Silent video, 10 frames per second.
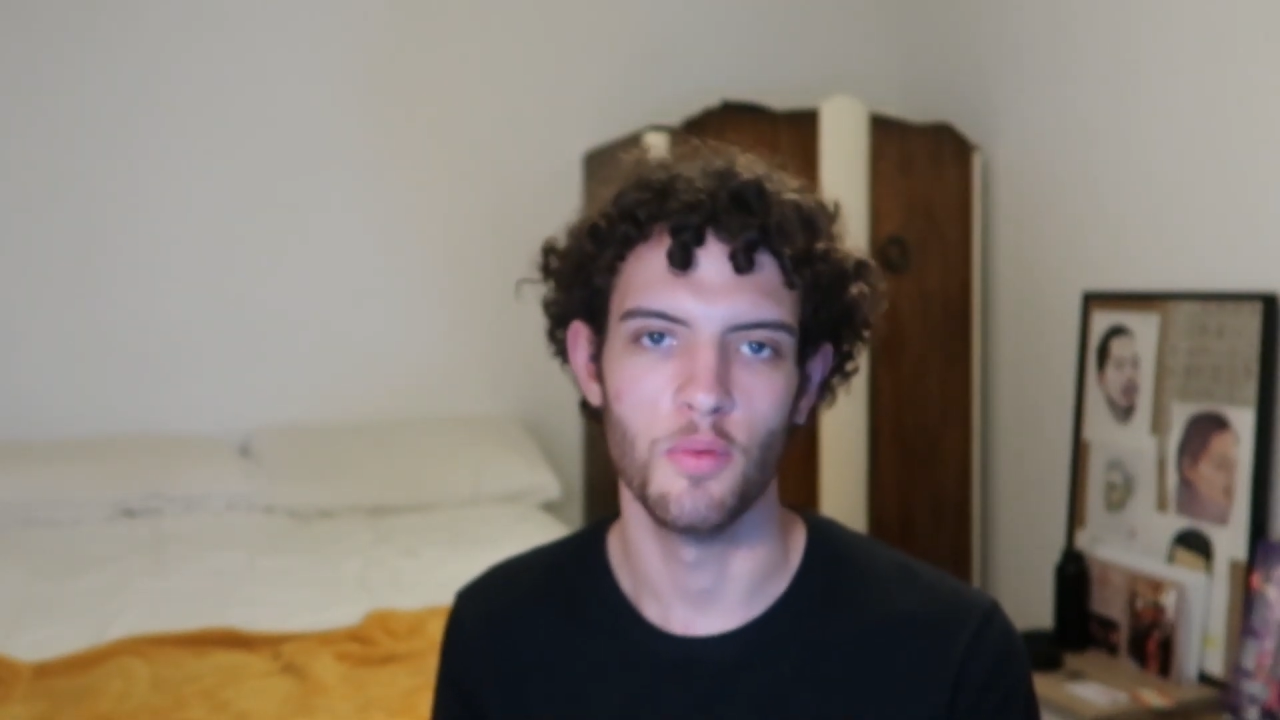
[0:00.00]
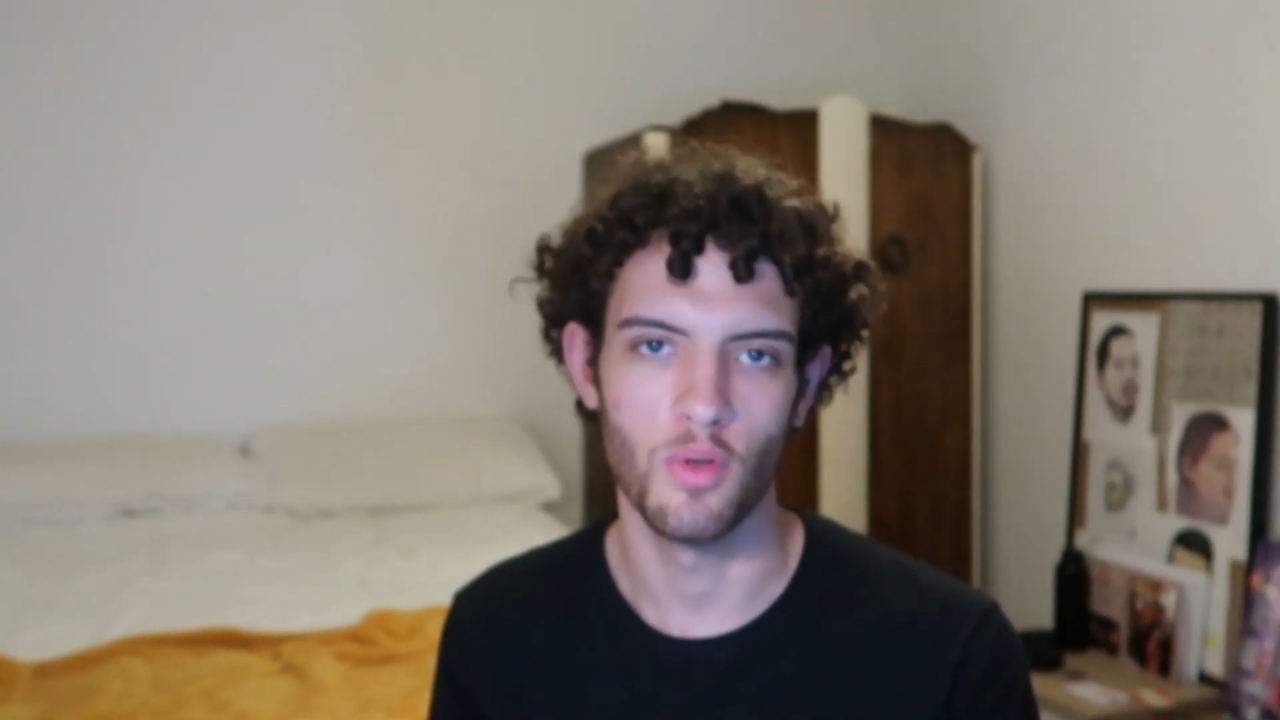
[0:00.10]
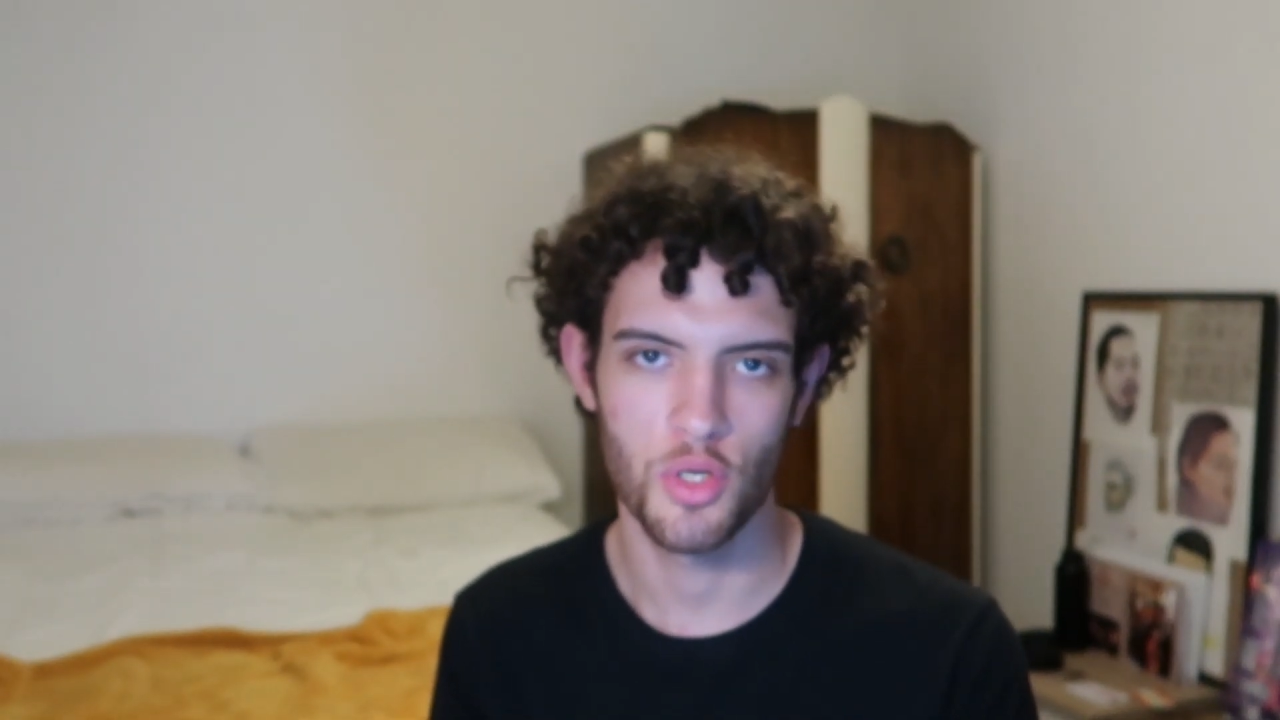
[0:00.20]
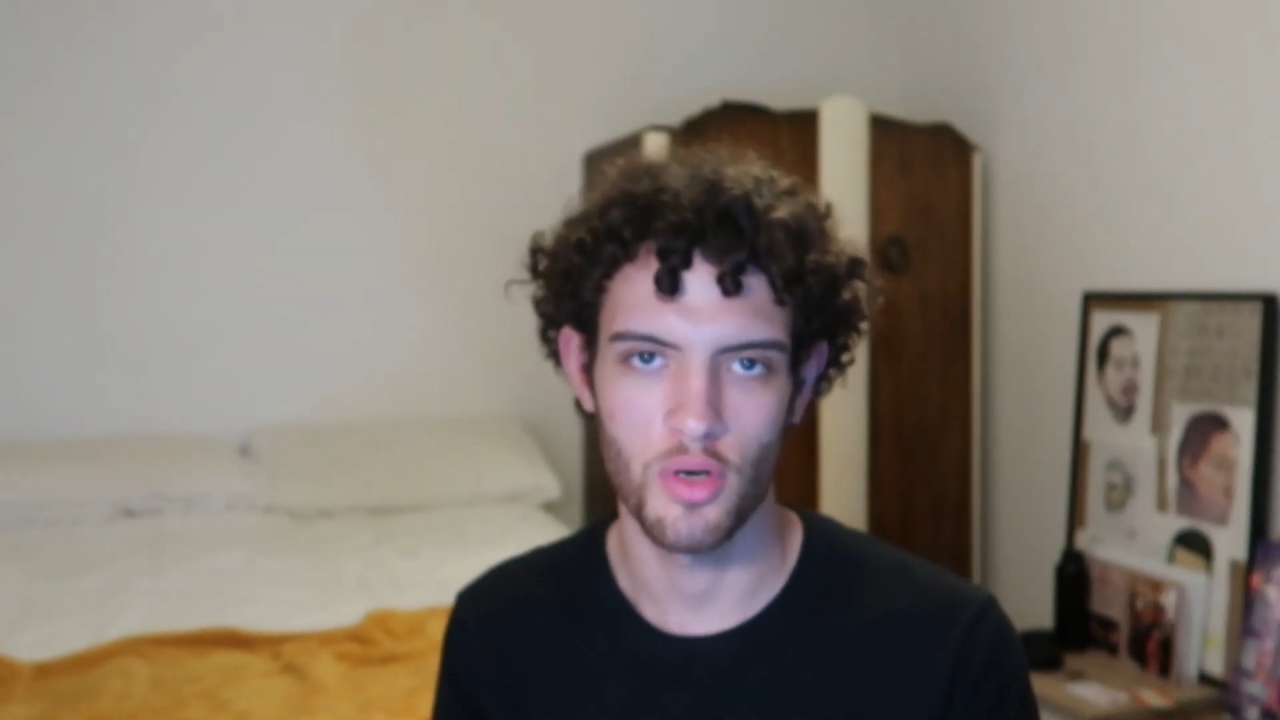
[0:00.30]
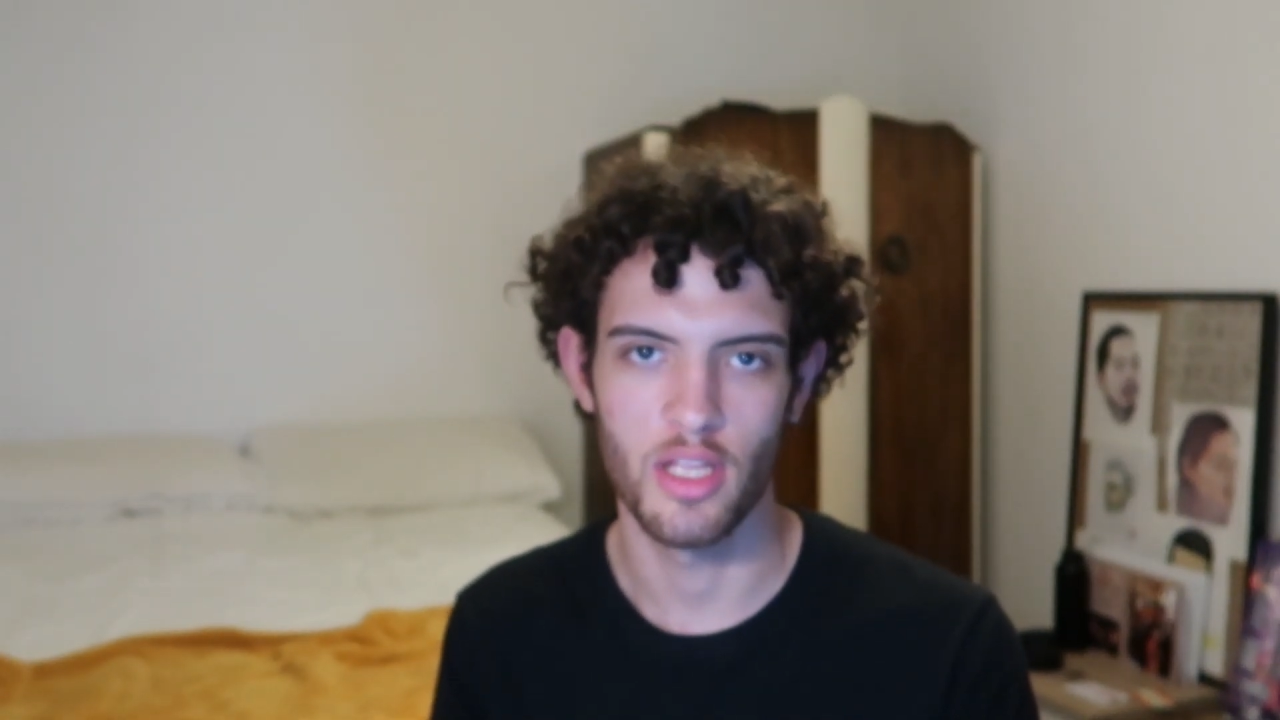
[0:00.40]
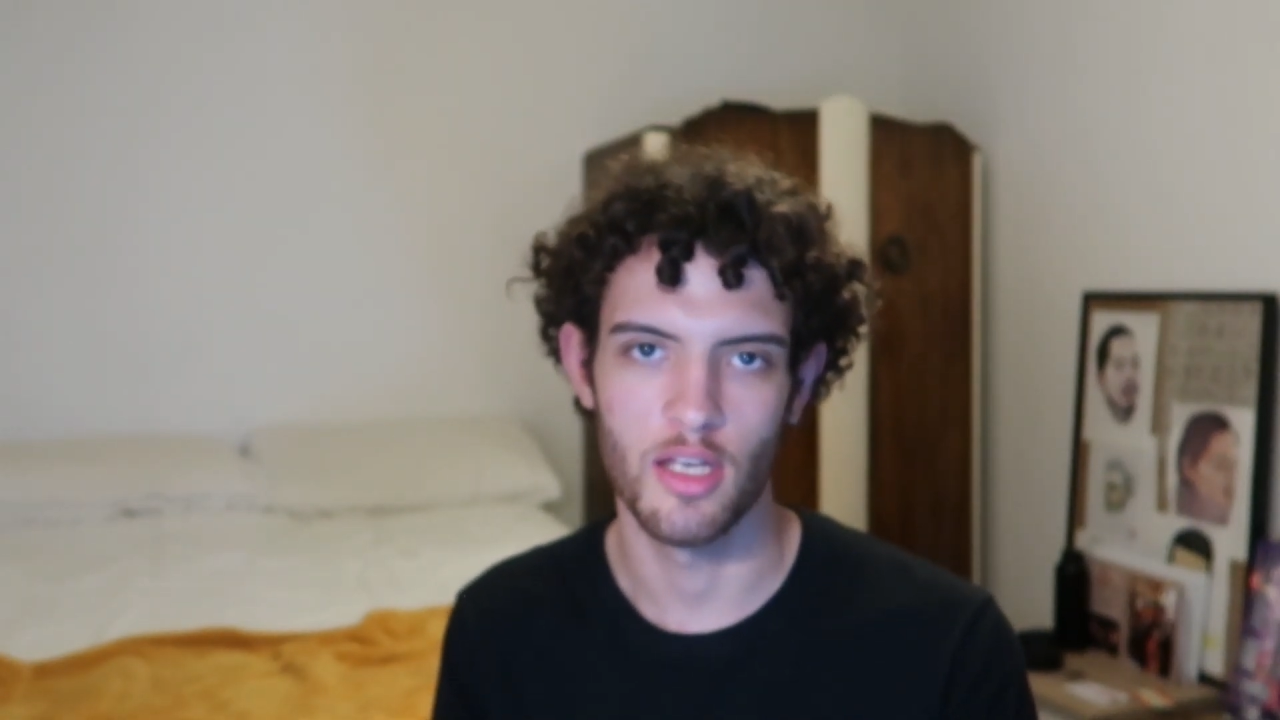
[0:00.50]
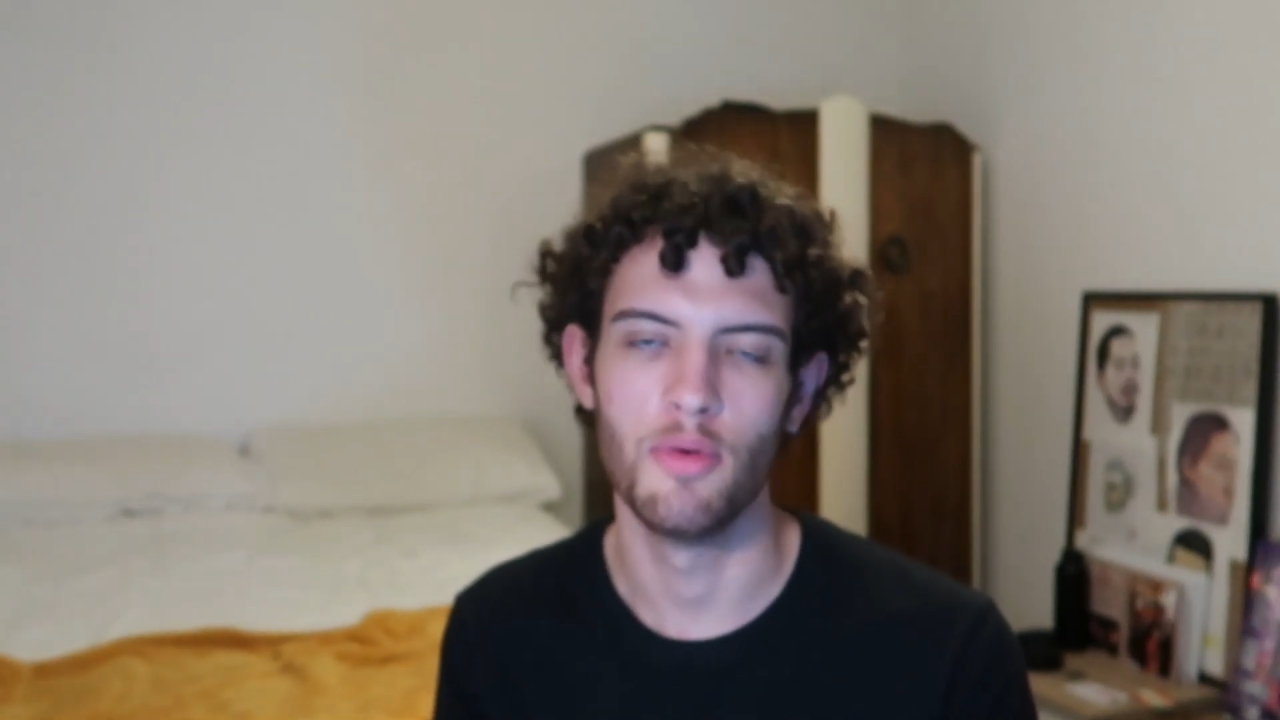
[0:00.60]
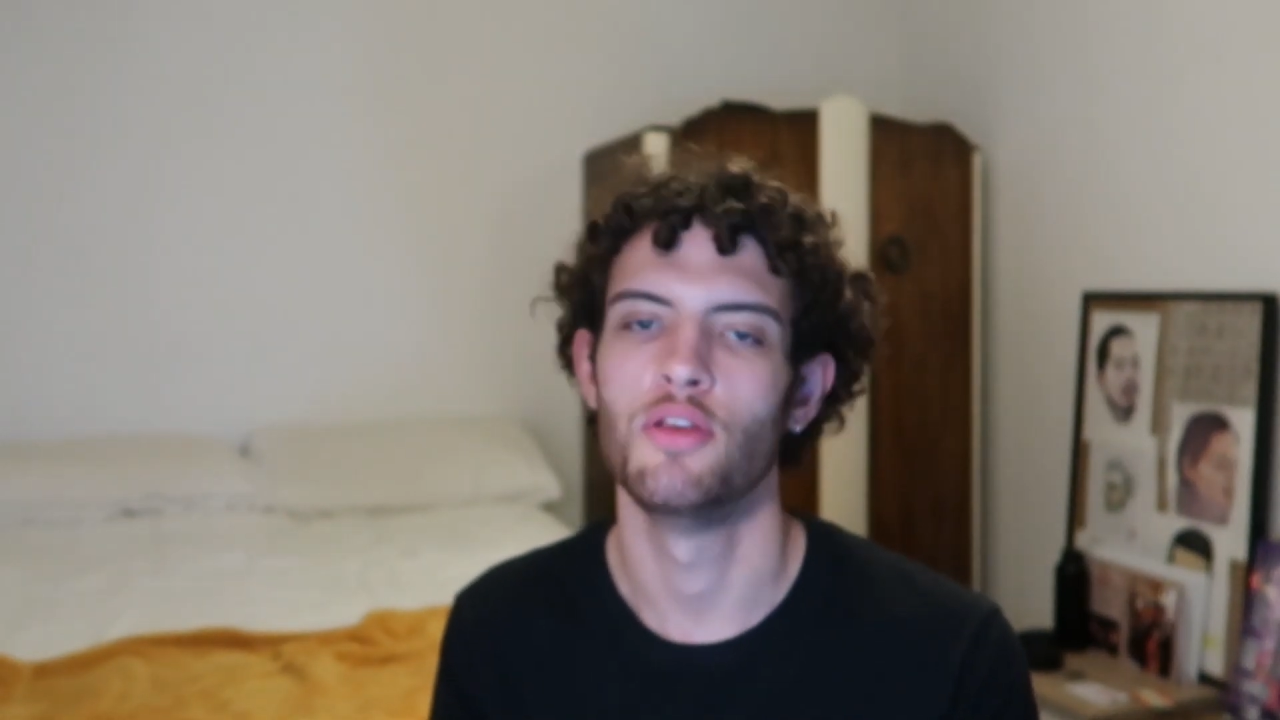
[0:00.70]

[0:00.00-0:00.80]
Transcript: will join them